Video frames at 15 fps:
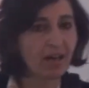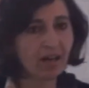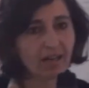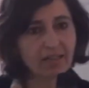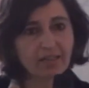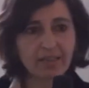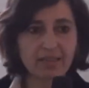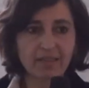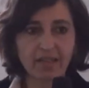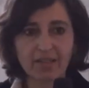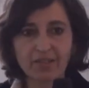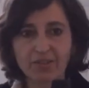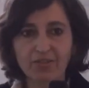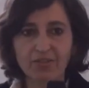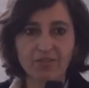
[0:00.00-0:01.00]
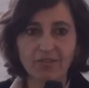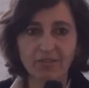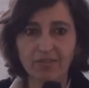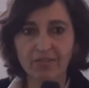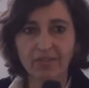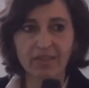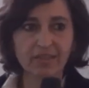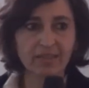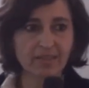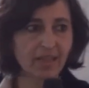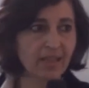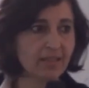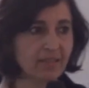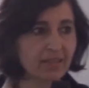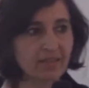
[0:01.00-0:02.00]
architectural
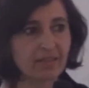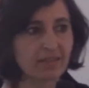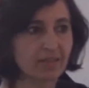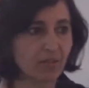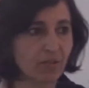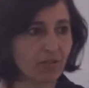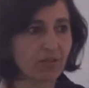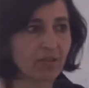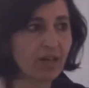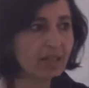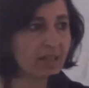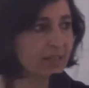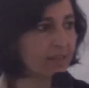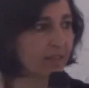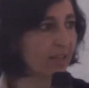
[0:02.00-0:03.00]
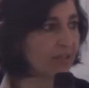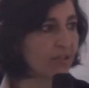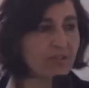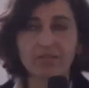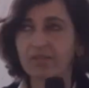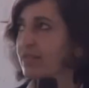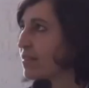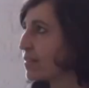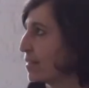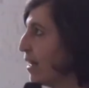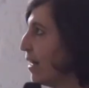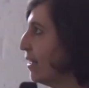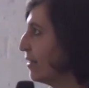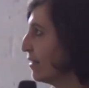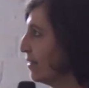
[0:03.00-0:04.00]
aesthetics or architectural
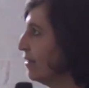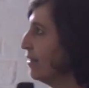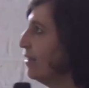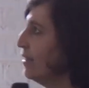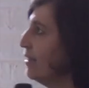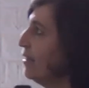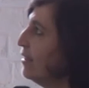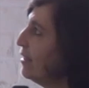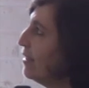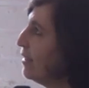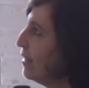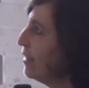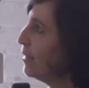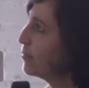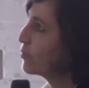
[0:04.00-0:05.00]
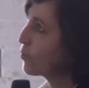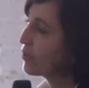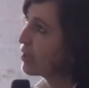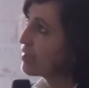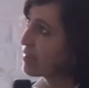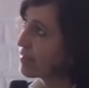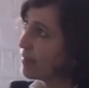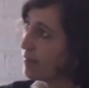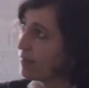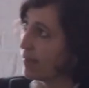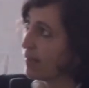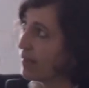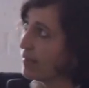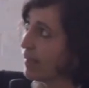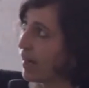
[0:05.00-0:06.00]
style. So there's
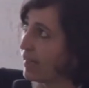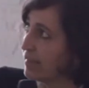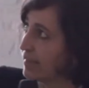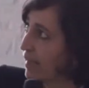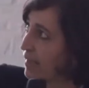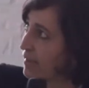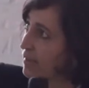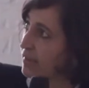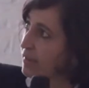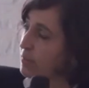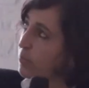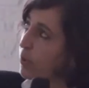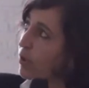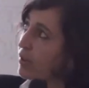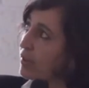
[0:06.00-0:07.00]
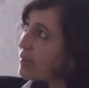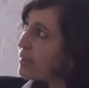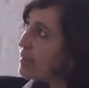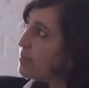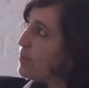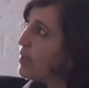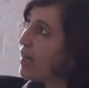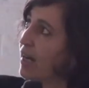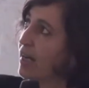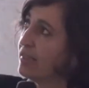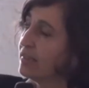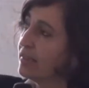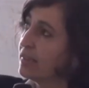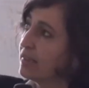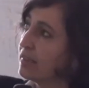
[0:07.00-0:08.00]
an identity politics
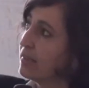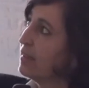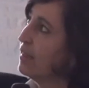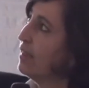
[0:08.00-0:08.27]
behind it